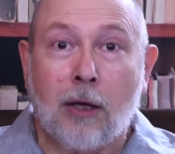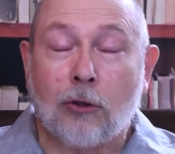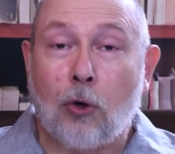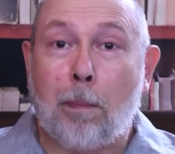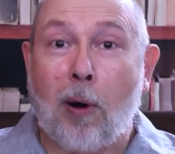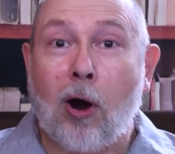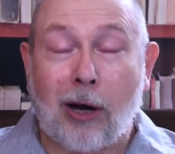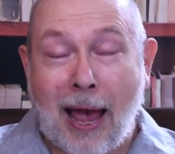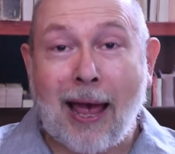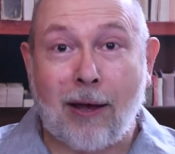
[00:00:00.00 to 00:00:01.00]
so
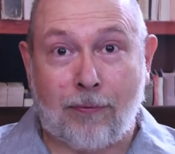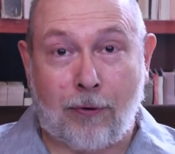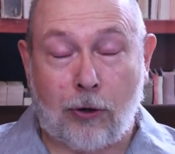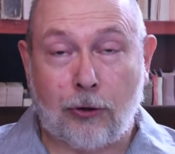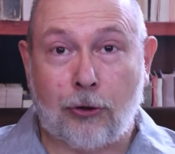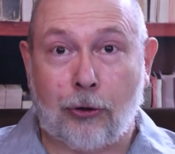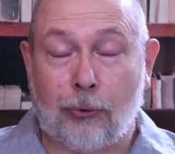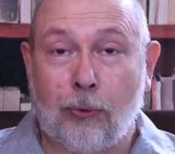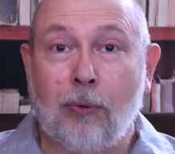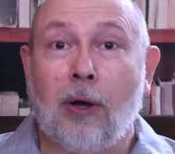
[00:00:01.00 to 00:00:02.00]
part A of verse
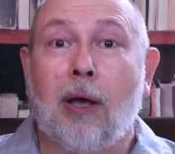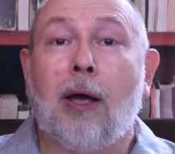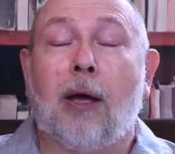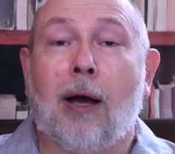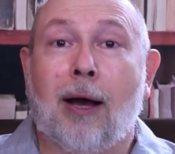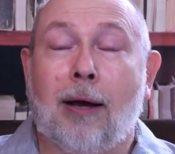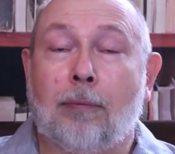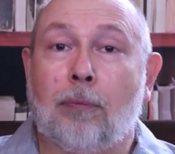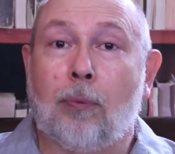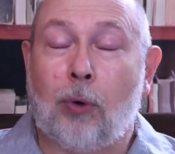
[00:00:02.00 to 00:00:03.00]
two, Uh,
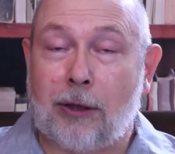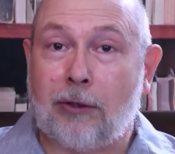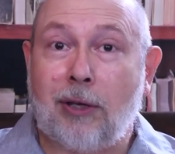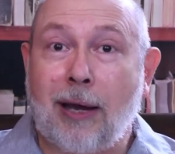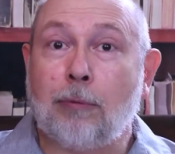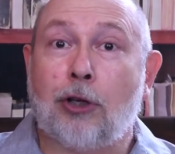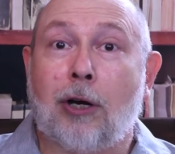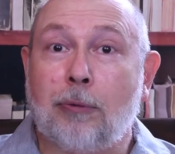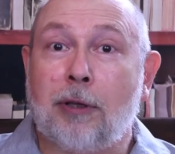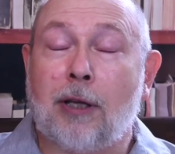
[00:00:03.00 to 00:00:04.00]
with the same
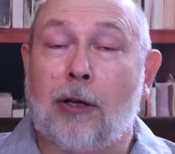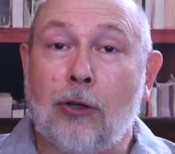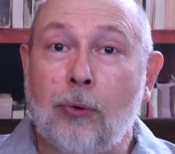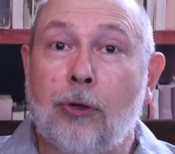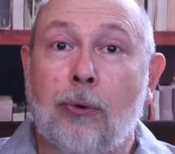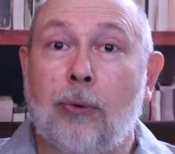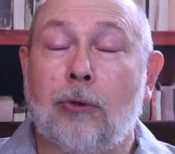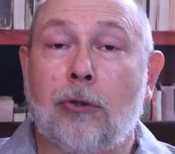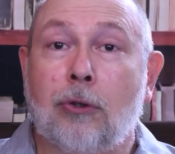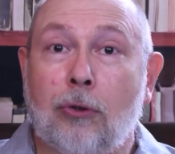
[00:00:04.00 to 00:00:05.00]
judgment that you
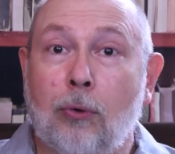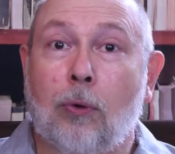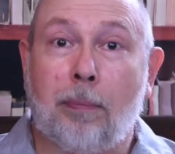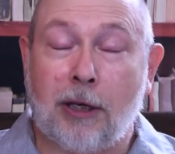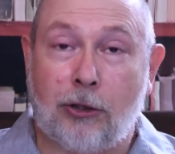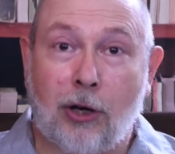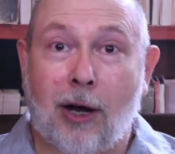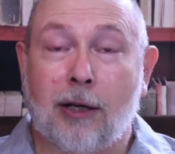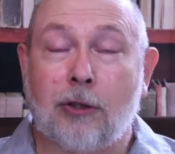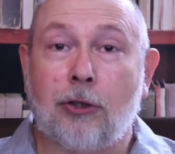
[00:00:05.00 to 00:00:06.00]
use, you will be
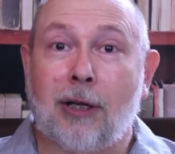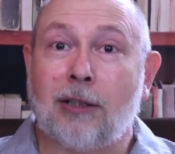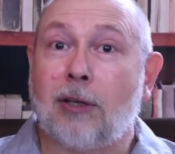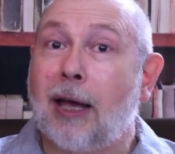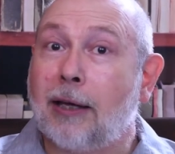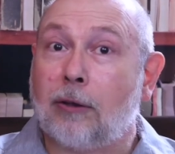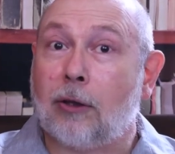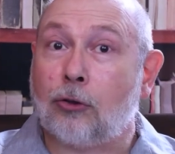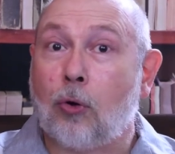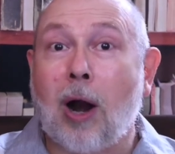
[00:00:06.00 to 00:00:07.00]
judged, is like
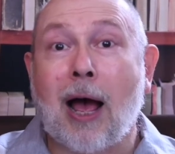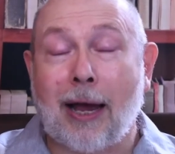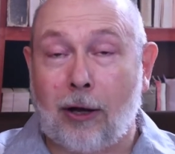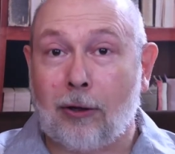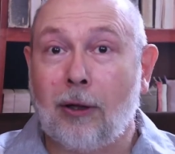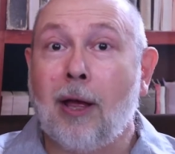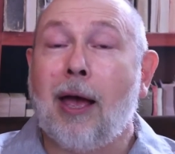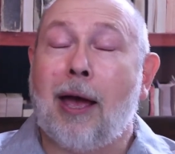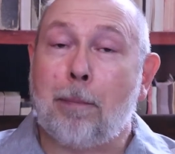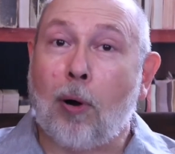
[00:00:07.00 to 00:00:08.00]
the trial.
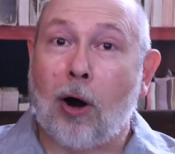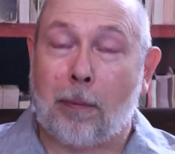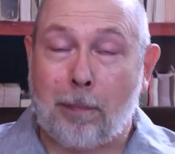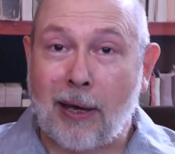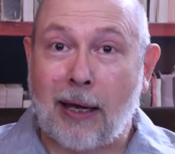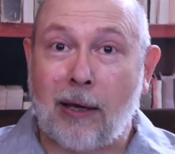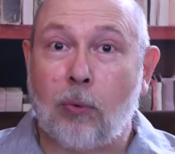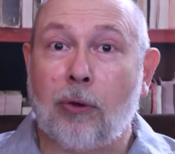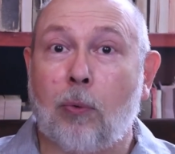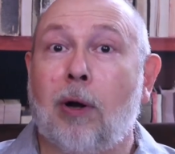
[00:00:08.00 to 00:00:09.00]
And part B,
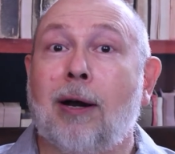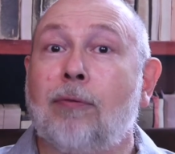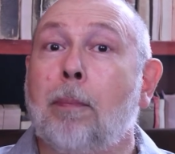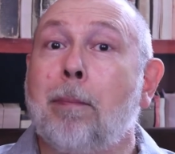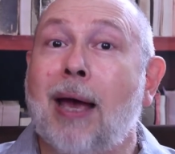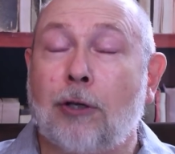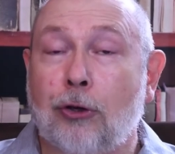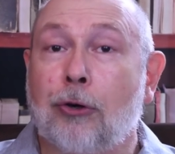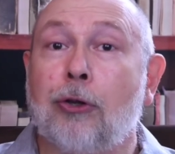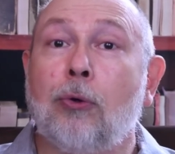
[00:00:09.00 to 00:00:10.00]
with whatever
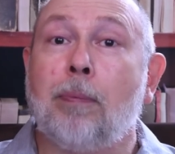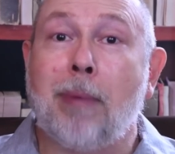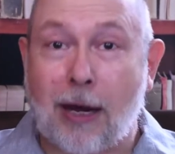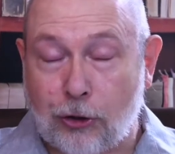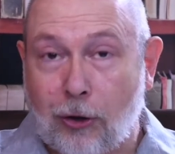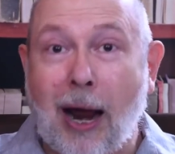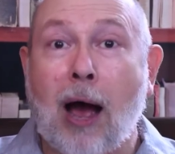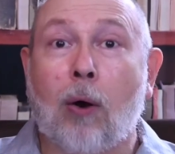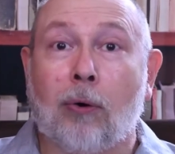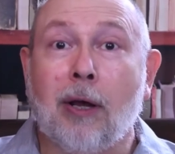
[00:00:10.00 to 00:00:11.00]
measure you measure
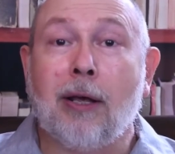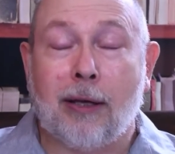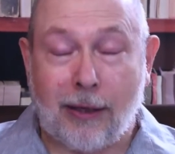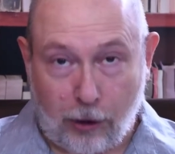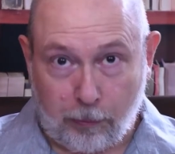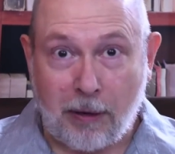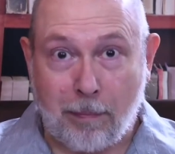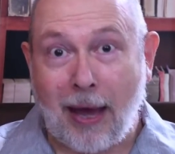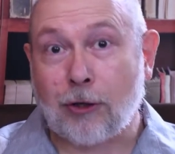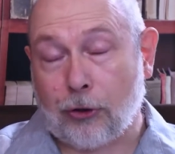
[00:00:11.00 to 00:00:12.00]
out, it'll be
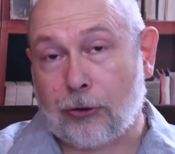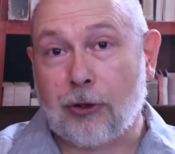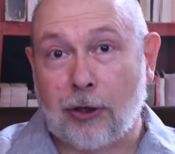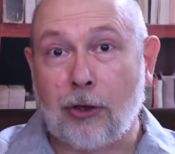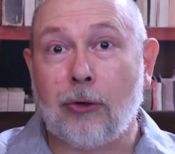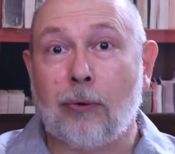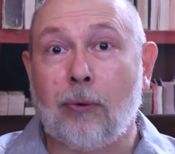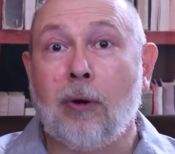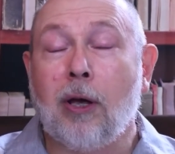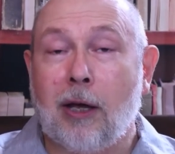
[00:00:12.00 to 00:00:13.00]
measured to
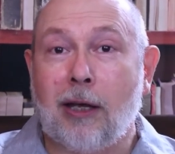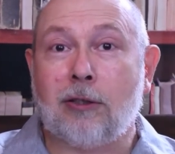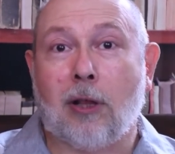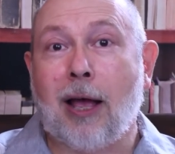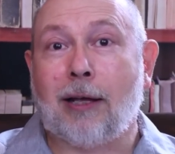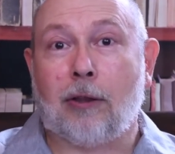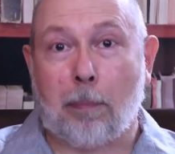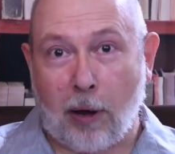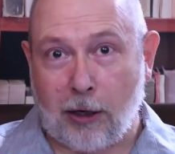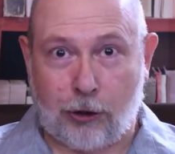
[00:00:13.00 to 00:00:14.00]
you, is like the
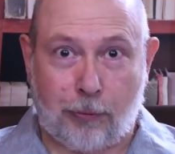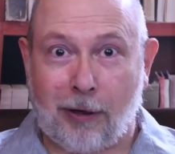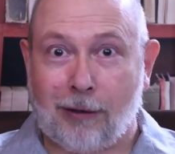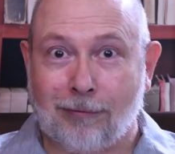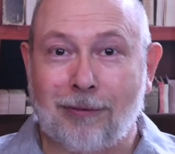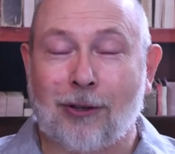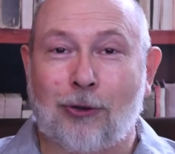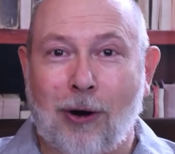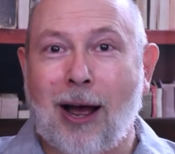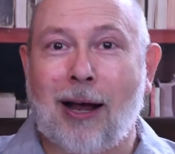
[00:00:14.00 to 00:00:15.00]
punishment, the
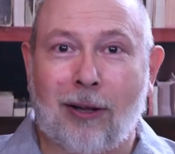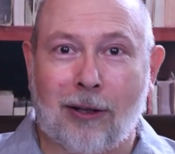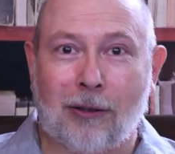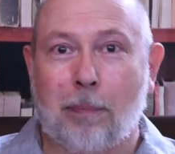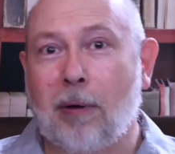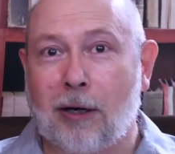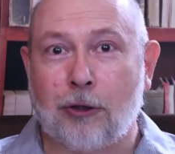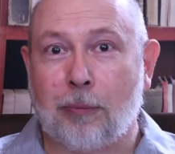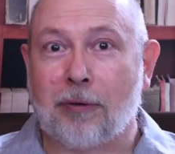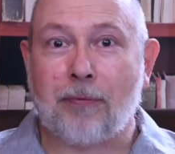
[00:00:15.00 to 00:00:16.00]
trial and the
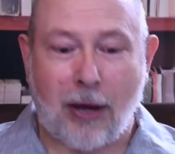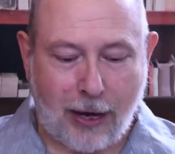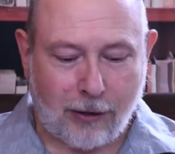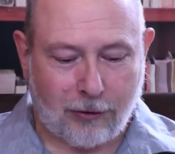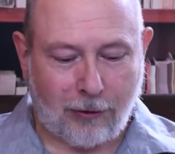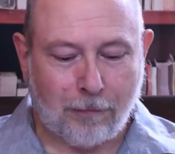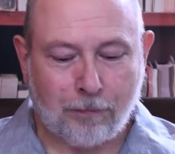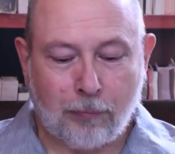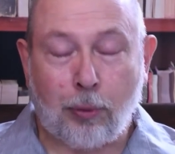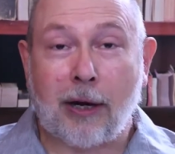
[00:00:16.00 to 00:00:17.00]
punishment phase.
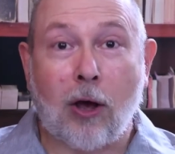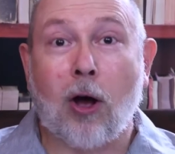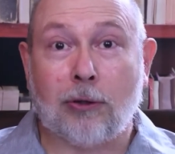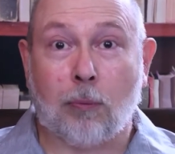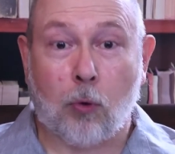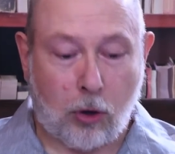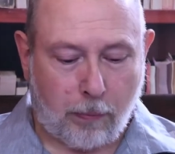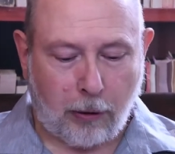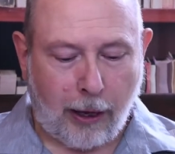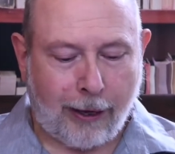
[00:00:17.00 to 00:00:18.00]
Pretty awesome
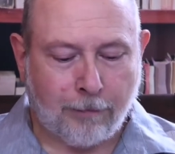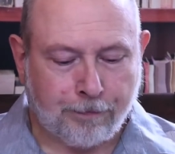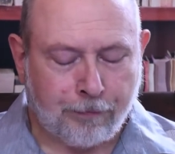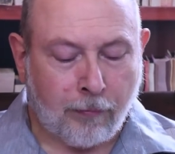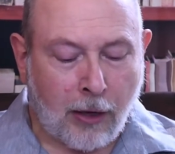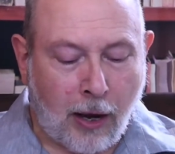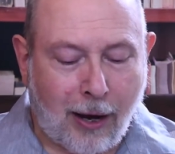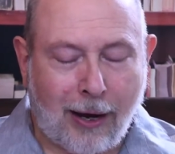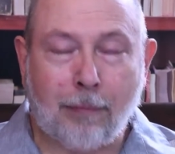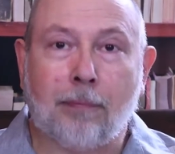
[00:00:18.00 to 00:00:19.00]
wordplay.
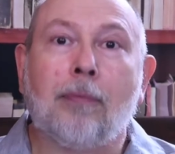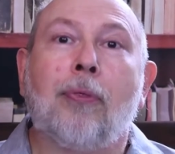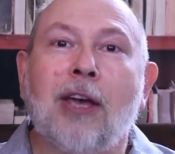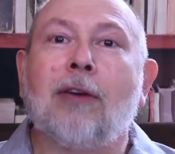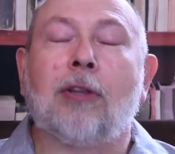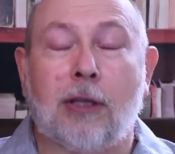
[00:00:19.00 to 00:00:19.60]
Um, think of it